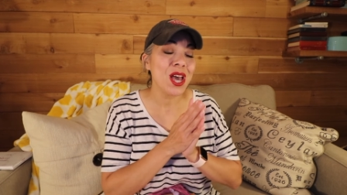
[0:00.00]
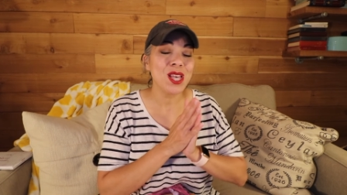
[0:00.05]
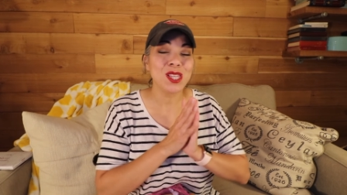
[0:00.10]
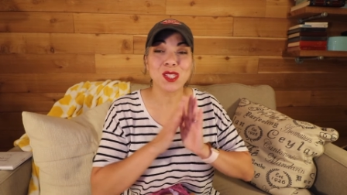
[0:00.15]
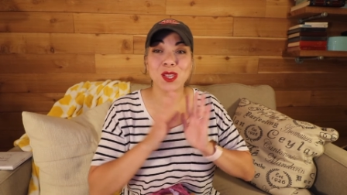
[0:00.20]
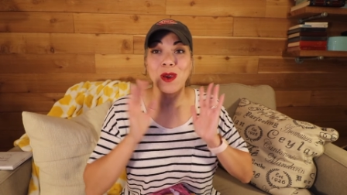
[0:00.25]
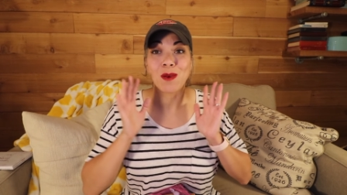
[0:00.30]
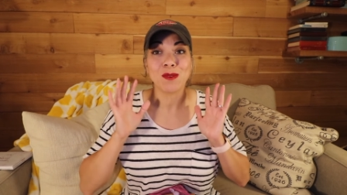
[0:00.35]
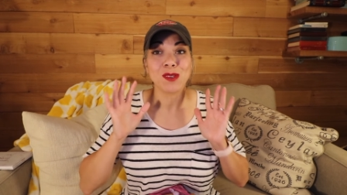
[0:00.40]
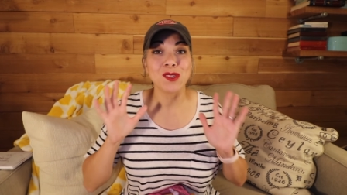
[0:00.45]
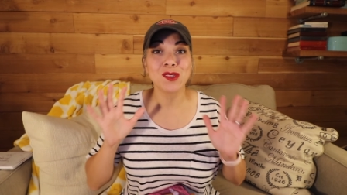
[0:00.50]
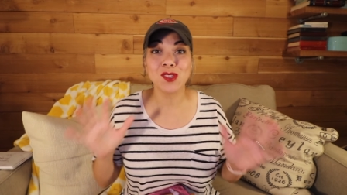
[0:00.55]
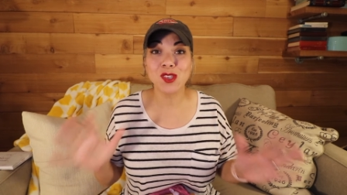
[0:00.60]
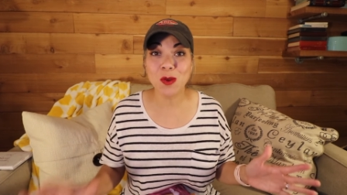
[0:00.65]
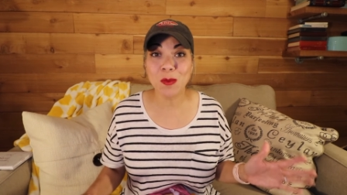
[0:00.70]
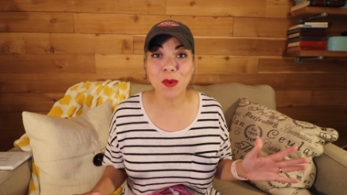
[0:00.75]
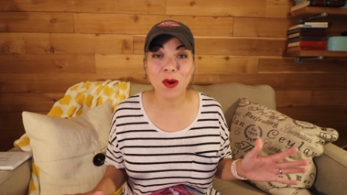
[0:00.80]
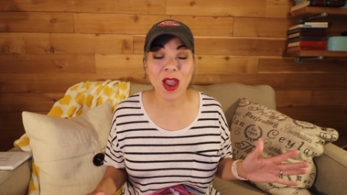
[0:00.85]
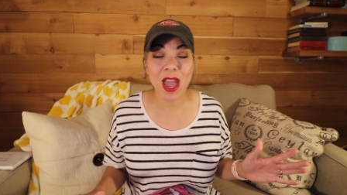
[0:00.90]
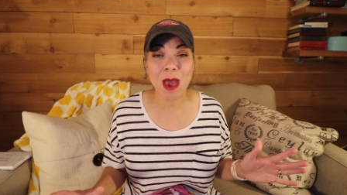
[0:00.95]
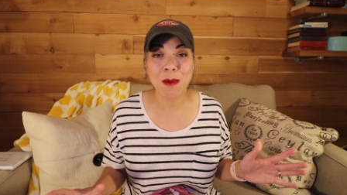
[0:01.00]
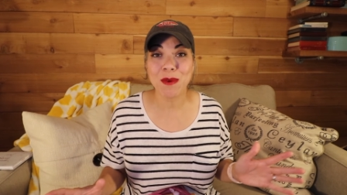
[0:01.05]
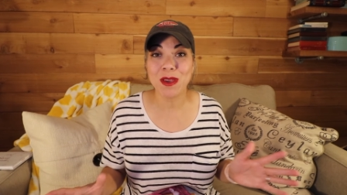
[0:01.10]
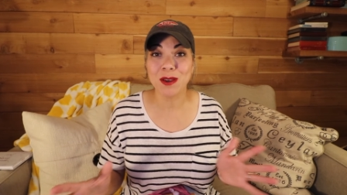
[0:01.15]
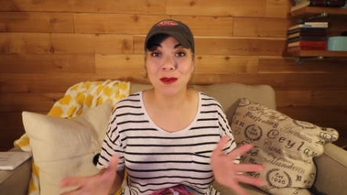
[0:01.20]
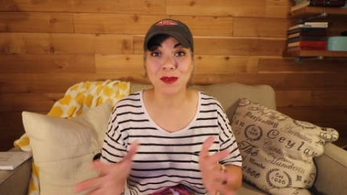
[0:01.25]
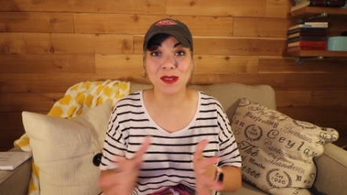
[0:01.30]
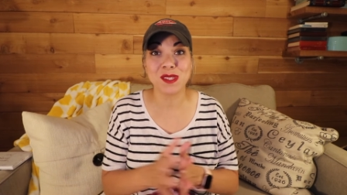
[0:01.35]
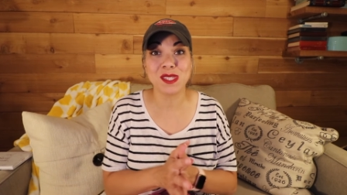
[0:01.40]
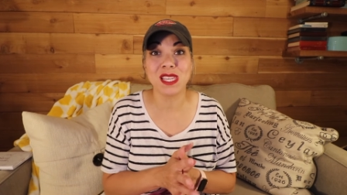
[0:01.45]
so I was super happy
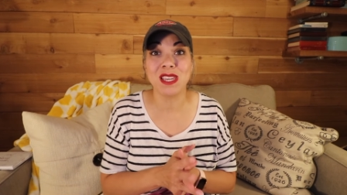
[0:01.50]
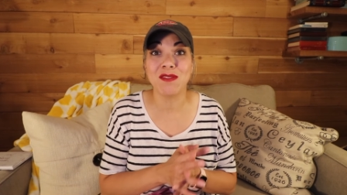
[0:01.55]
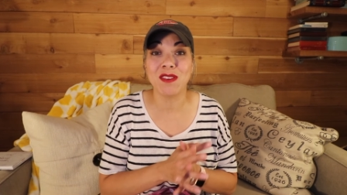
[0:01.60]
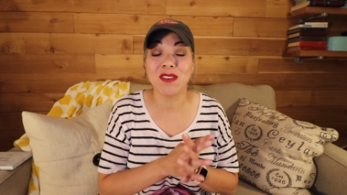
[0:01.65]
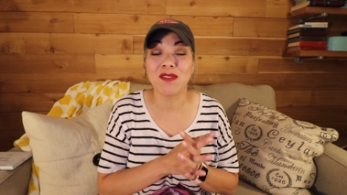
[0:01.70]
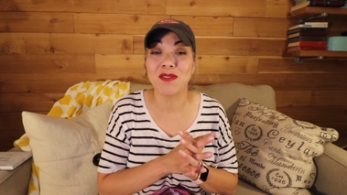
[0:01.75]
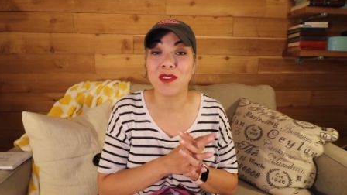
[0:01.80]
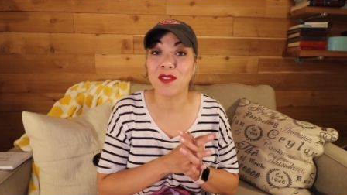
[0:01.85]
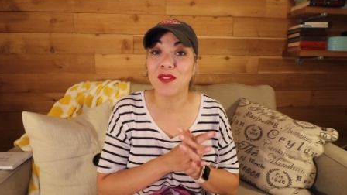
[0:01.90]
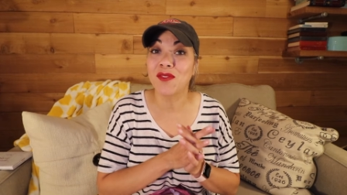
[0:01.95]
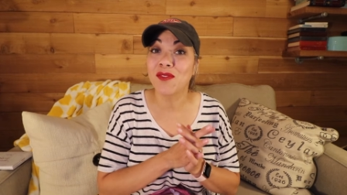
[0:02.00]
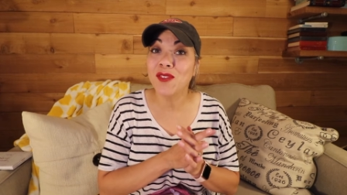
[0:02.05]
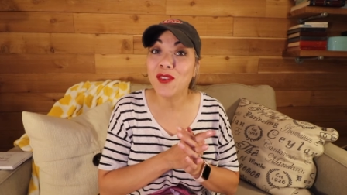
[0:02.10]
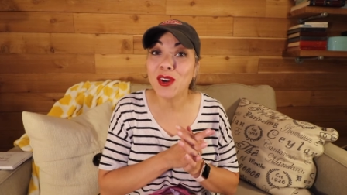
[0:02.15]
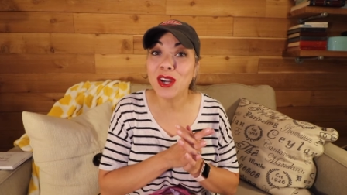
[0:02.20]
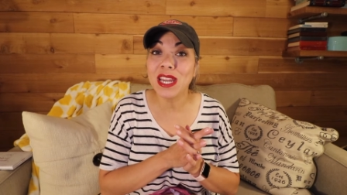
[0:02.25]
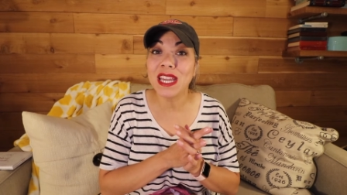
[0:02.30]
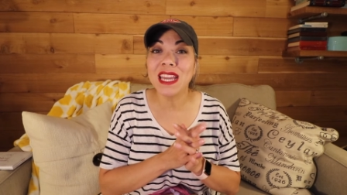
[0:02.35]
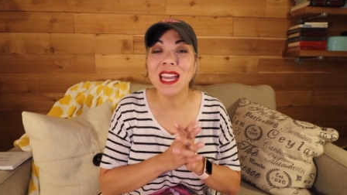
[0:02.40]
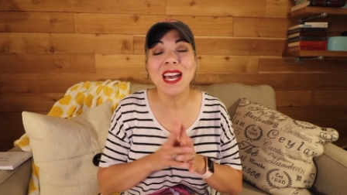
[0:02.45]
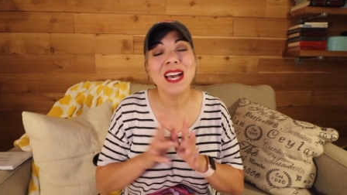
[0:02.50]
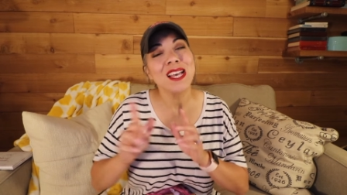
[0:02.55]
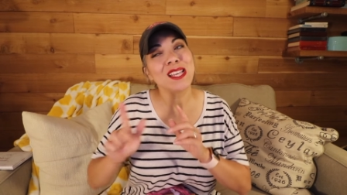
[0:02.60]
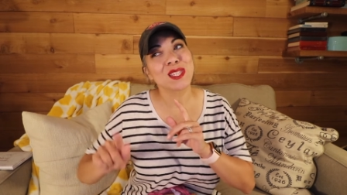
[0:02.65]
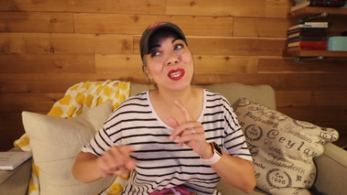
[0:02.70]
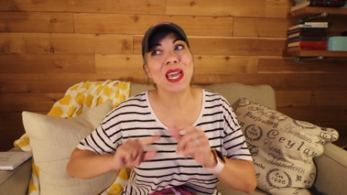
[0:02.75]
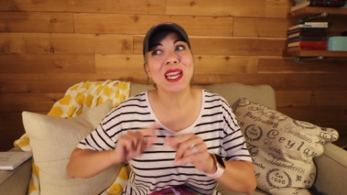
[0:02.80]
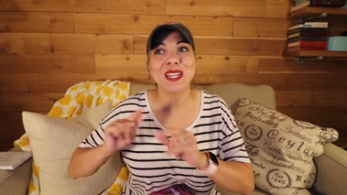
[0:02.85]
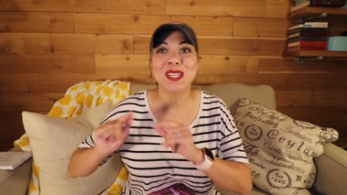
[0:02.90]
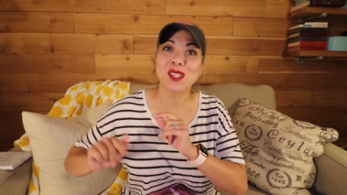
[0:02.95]
to receive it for free,
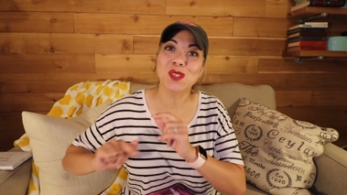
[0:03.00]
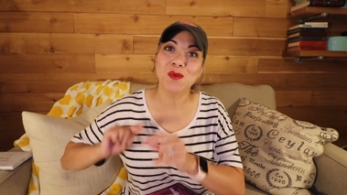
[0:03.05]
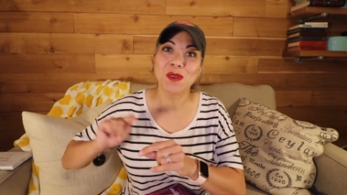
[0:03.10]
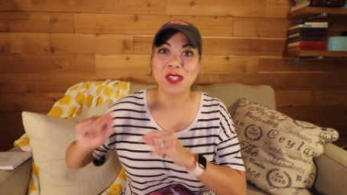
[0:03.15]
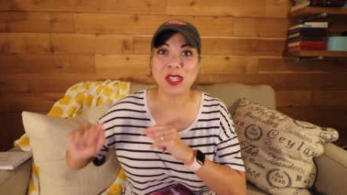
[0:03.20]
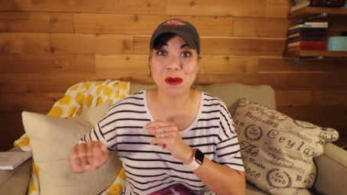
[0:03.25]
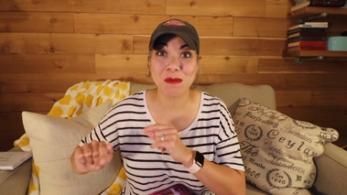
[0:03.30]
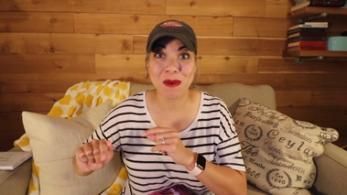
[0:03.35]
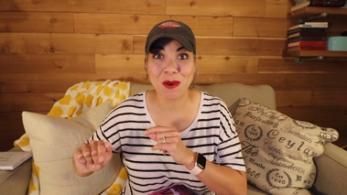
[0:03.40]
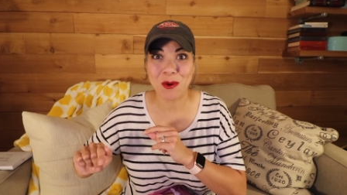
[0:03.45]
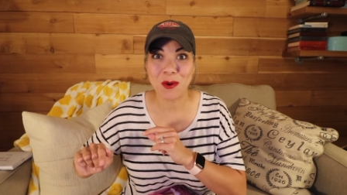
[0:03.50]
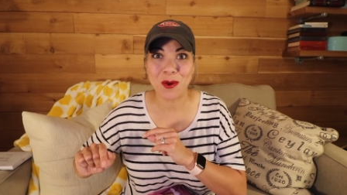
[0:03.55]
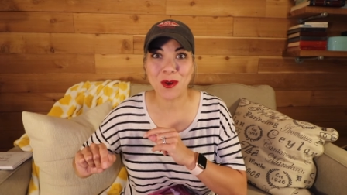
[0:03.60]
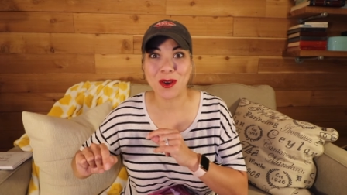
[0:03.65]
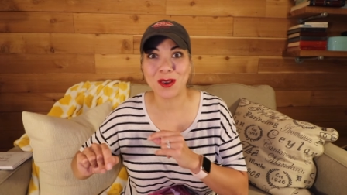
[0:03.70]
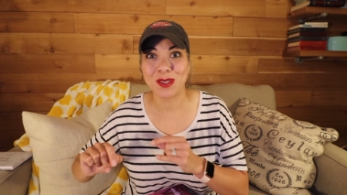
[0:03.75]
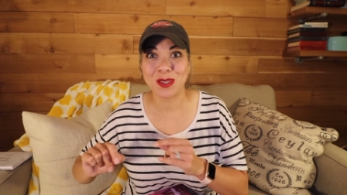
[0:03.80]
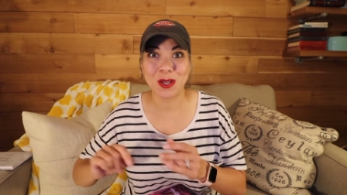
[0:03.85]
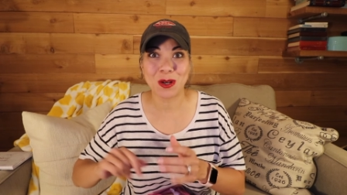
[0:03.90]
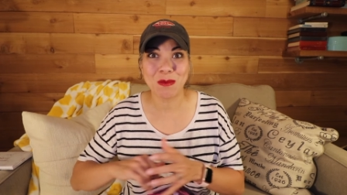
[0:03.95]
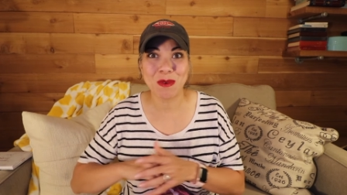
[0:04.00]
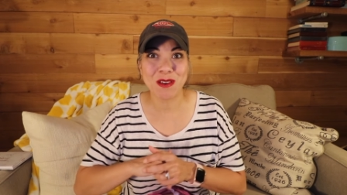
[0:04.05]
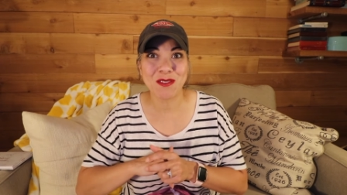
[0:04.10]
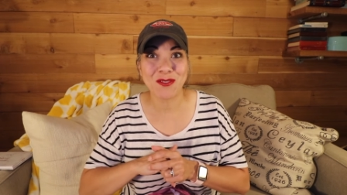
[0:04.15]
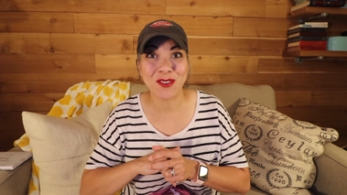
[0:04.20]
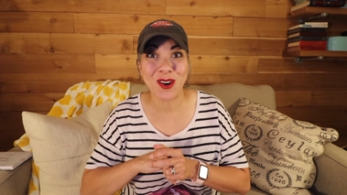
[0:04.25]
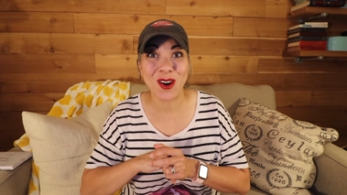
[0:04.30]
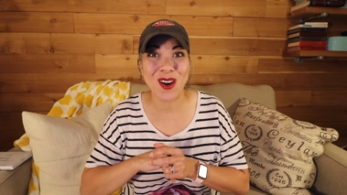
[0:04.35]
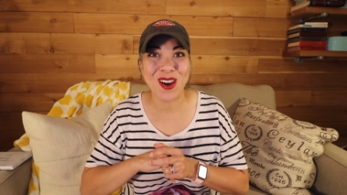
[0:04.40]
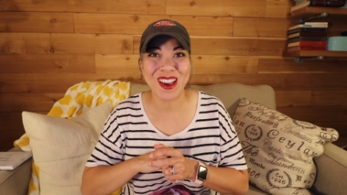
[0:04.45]
so I had to switch up my order a little bit
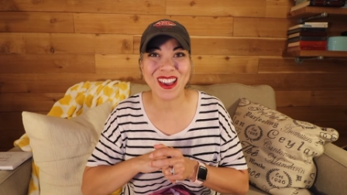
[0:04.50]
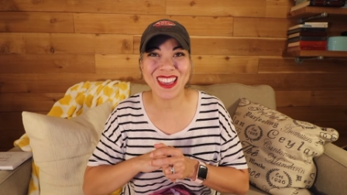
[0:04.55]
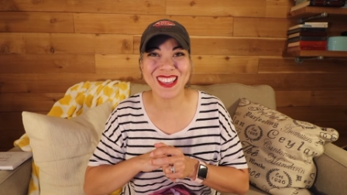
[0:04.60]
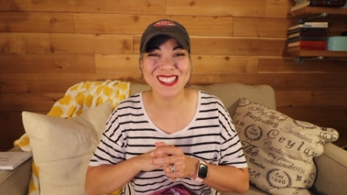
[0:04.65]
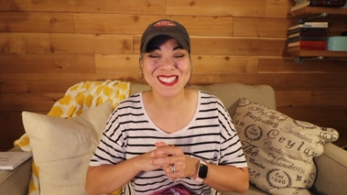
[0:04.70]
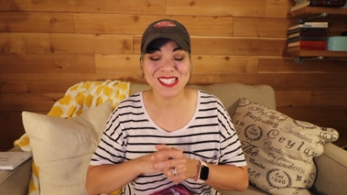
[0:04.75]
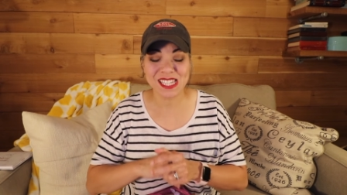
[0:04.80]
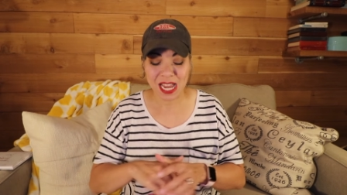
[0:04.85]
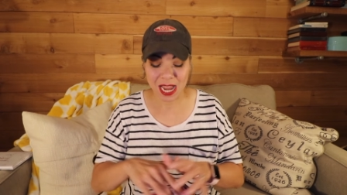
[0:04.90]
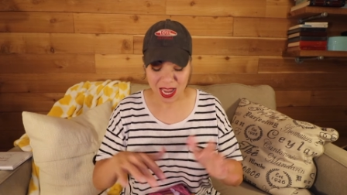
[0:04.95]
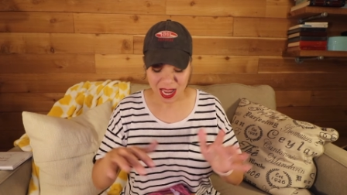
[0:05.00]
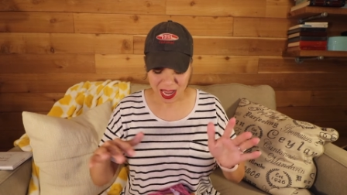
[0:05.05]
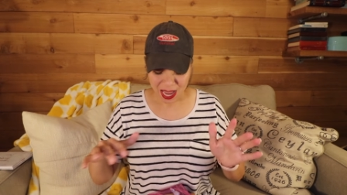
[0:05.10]
for August.